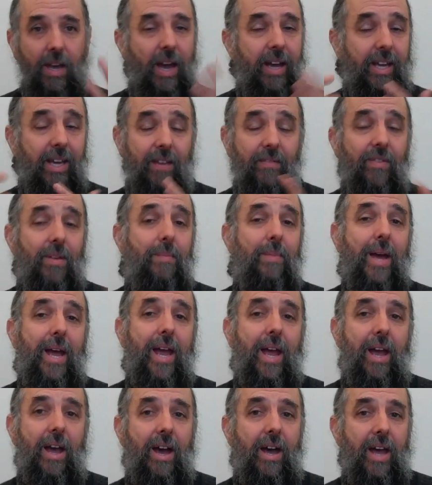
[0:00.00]
I give them
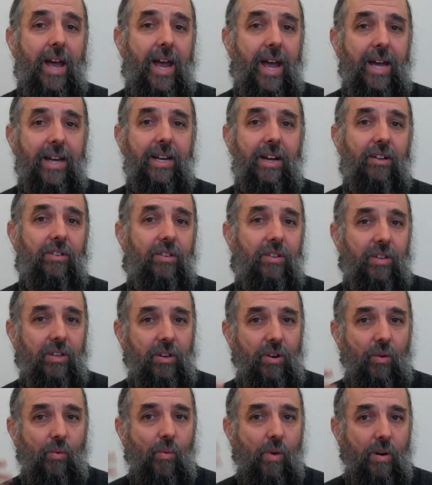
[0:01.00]
a handout so they
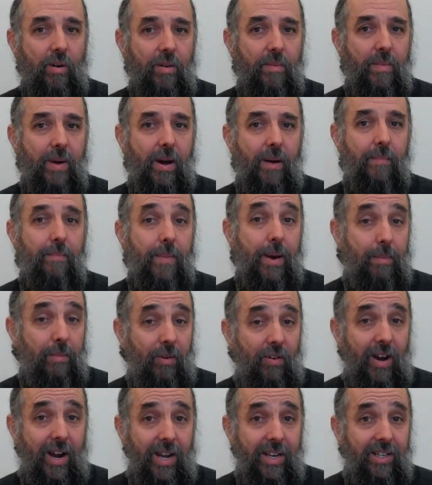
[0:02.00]
don't worry about
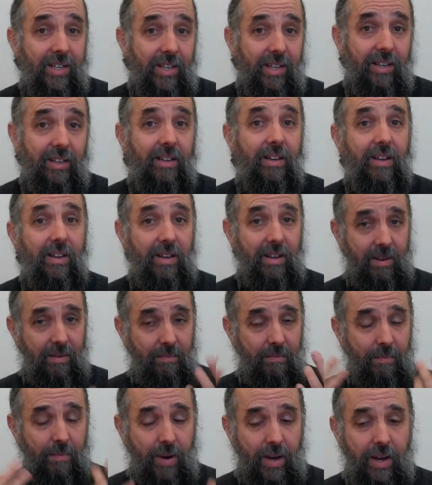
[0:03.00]
memorizing,
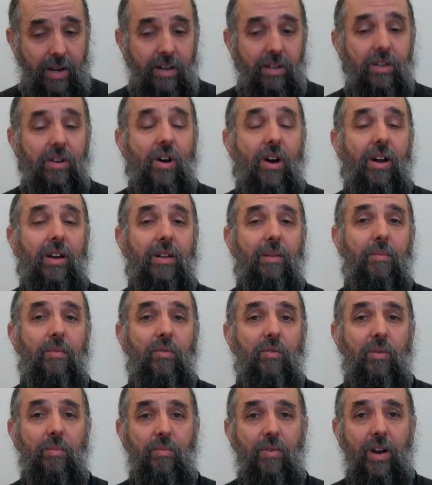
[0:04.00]
but talking
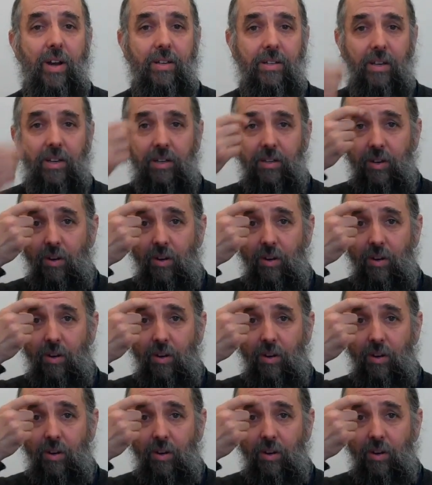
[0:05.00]
through the process.